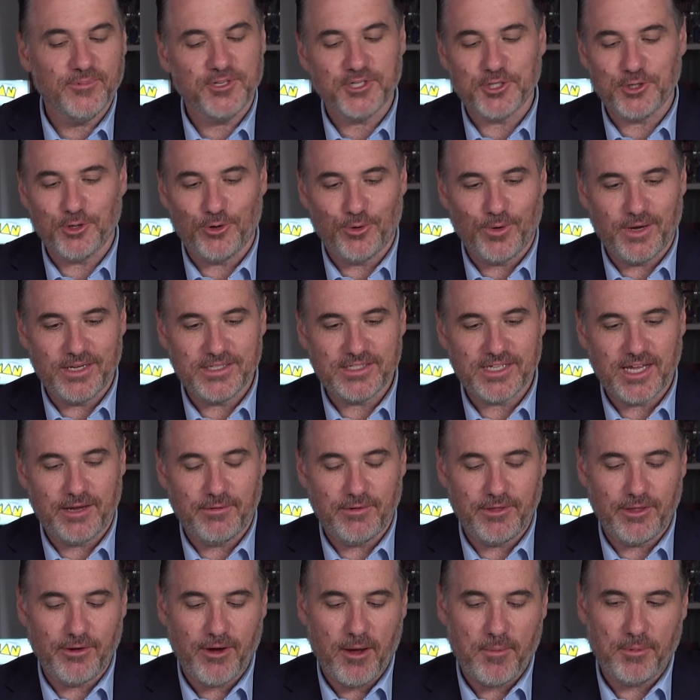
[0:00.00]
which you always get
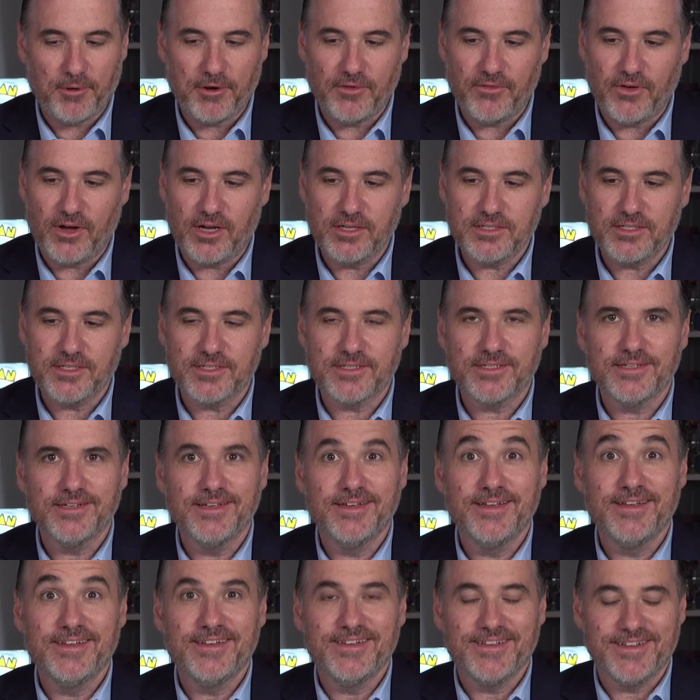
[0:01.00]
with your Apple devices,
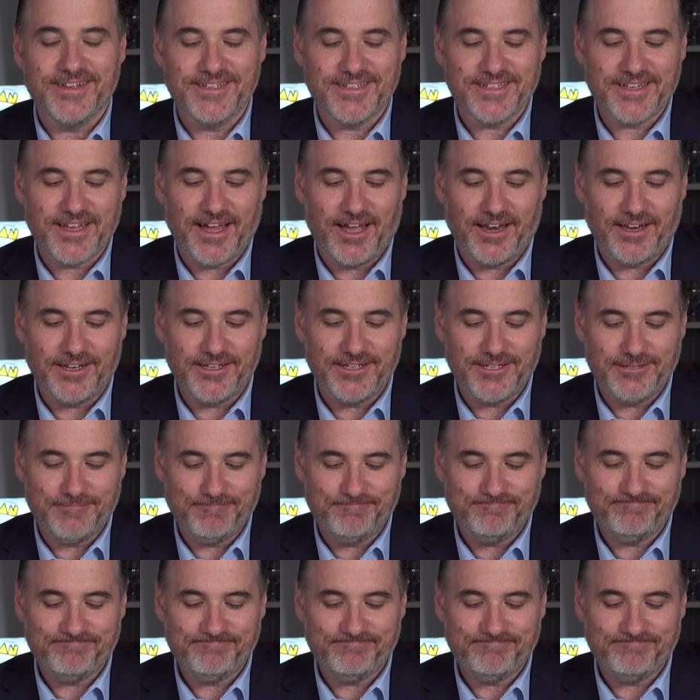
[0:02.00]
is coloured.